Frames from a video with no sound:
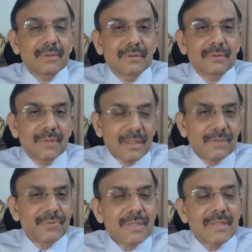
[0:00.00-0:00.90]
That's the
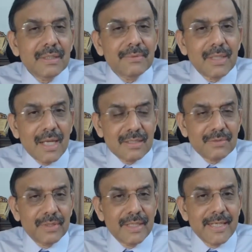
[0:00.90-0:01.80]
first thing we'll ask for
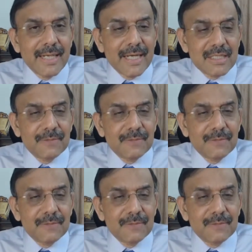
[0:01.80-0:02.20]
any guest.